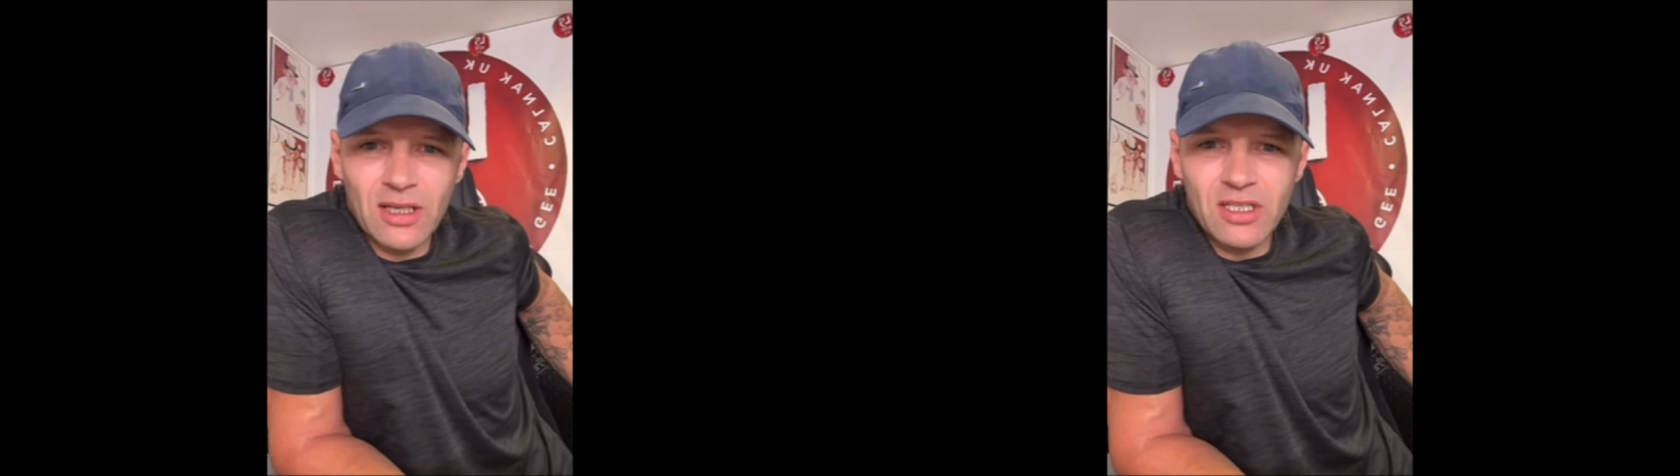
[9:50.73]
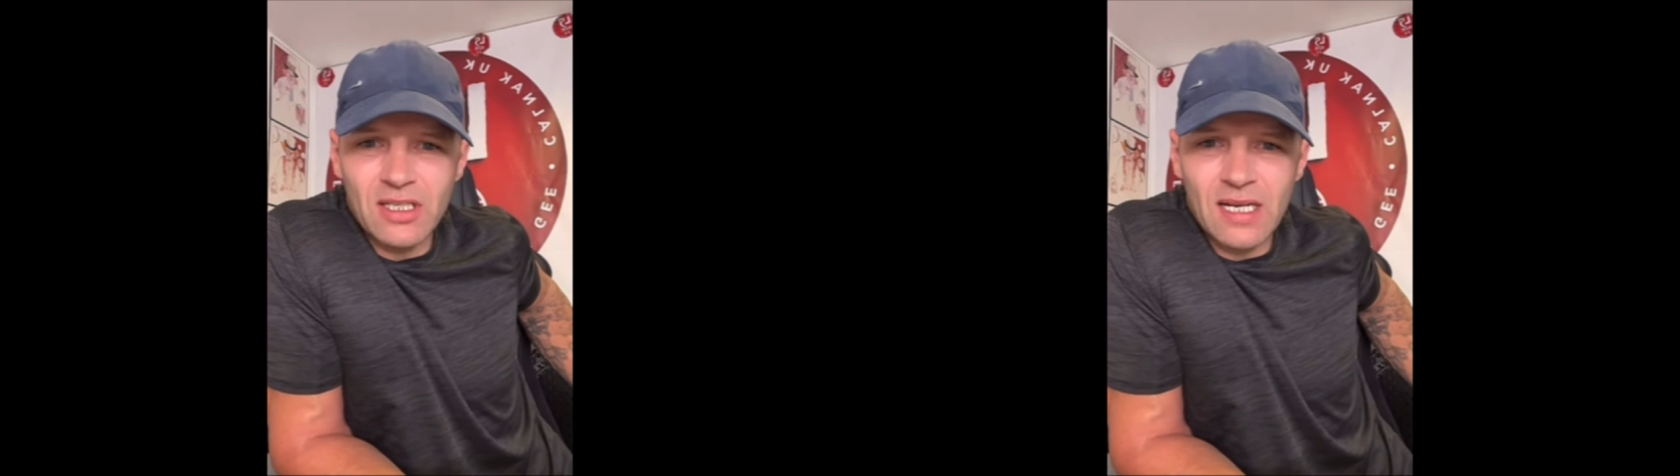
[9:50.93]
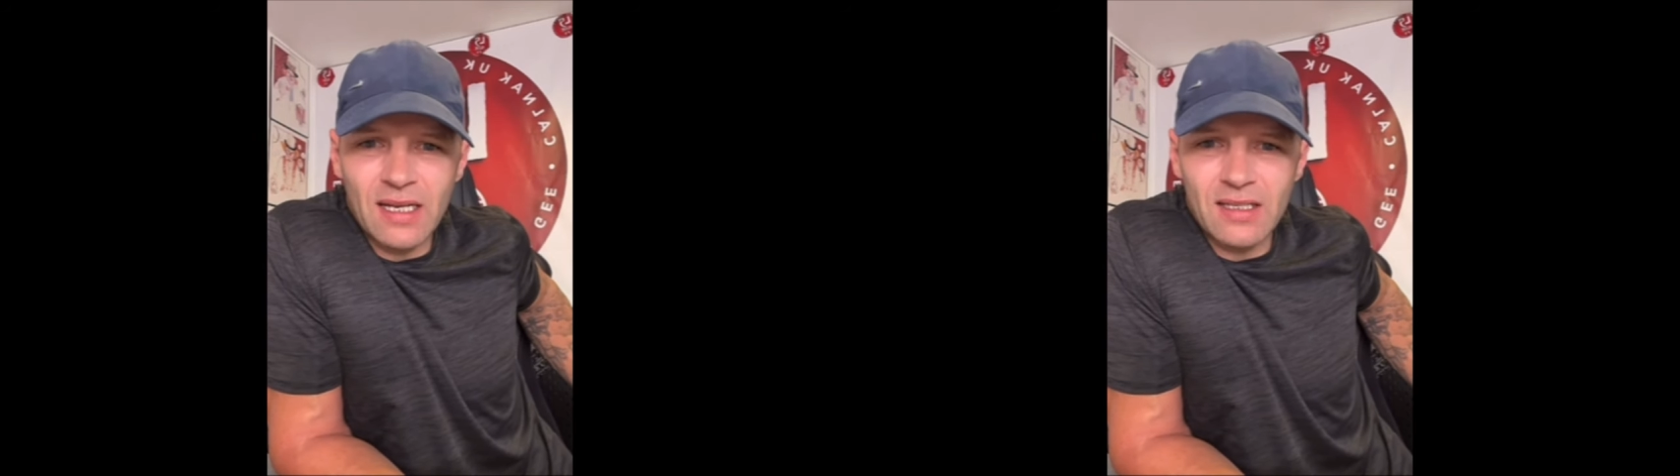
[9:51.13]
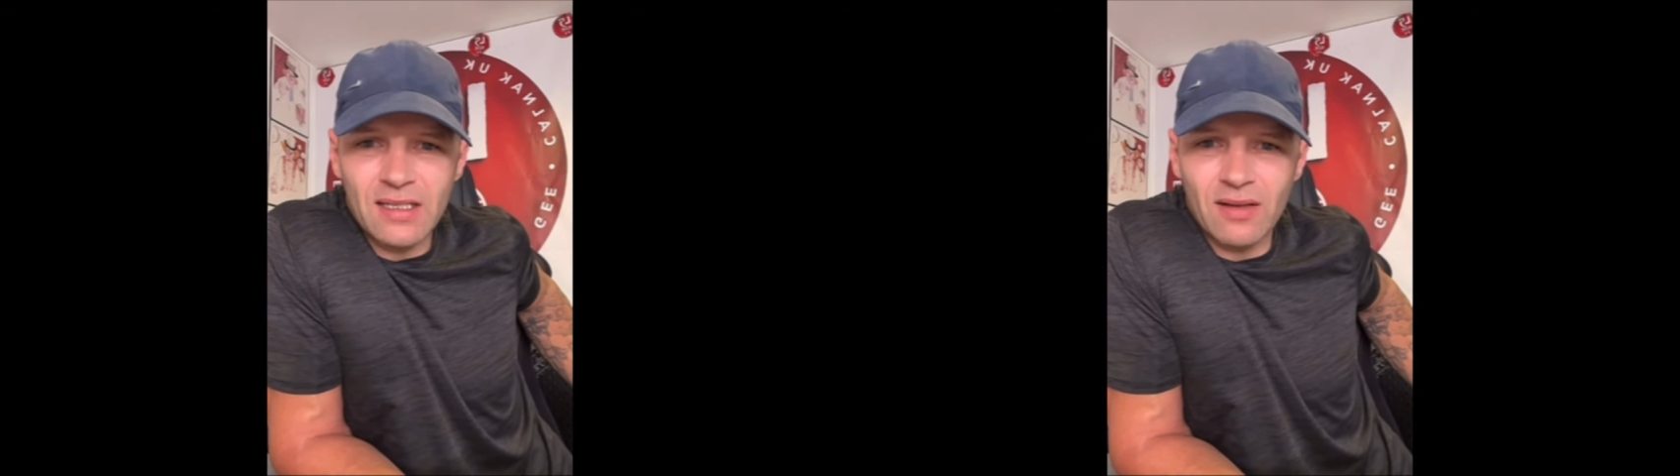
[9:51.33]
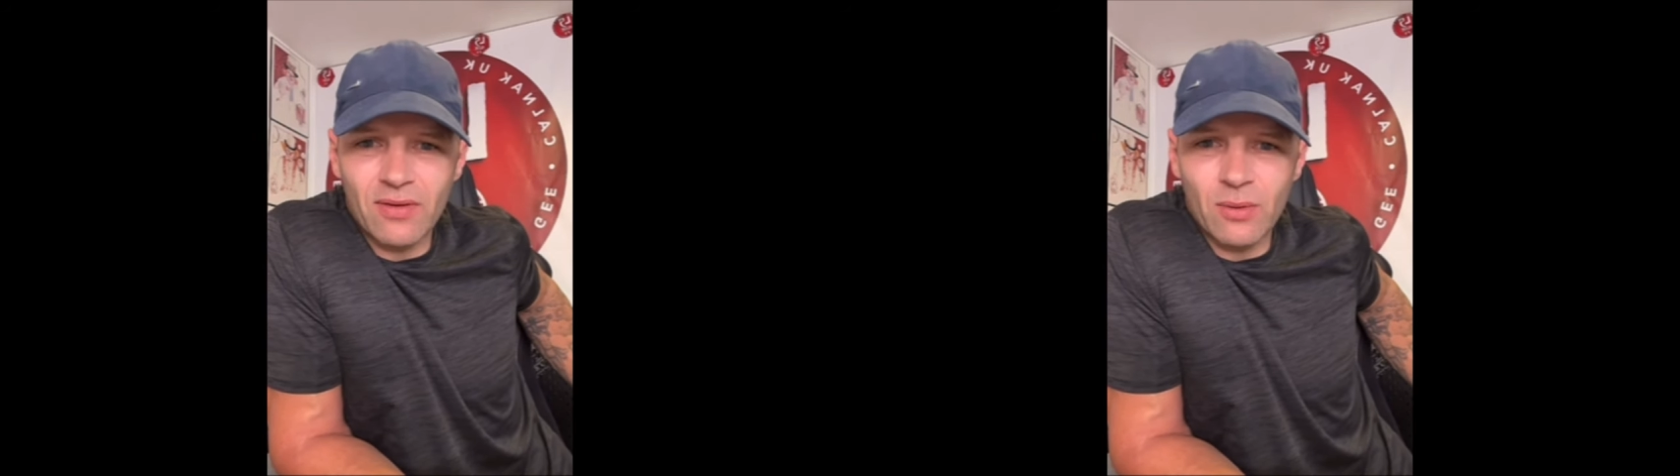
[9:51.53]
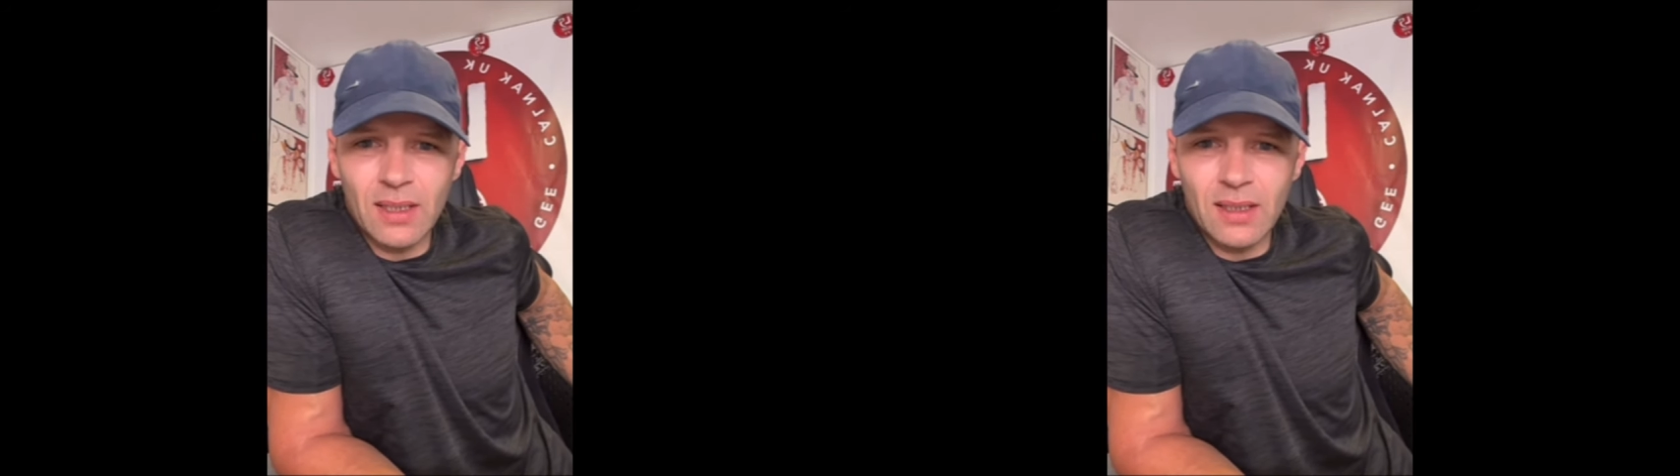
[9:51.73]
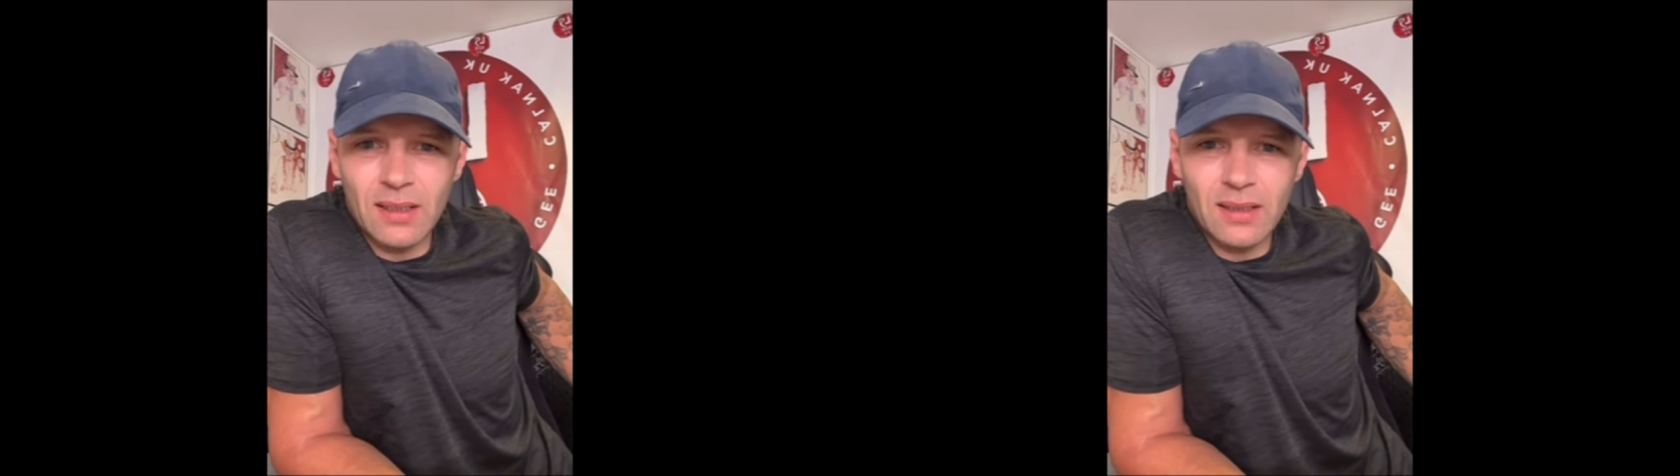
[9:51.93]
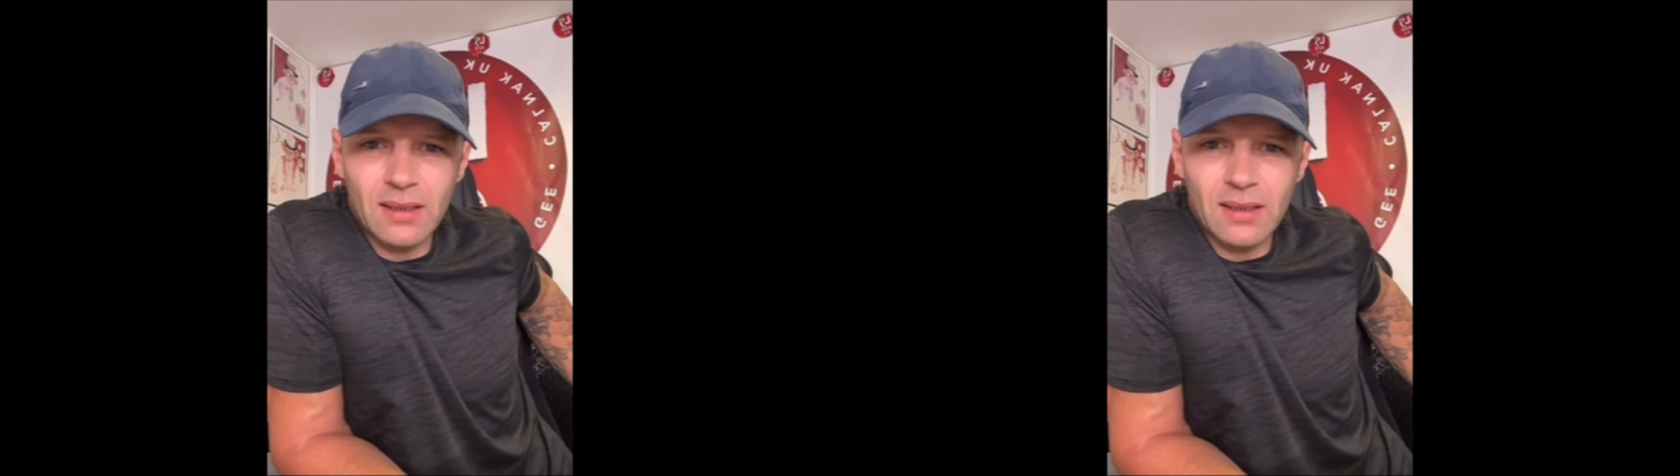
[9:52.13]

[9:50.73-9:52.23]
yourself away.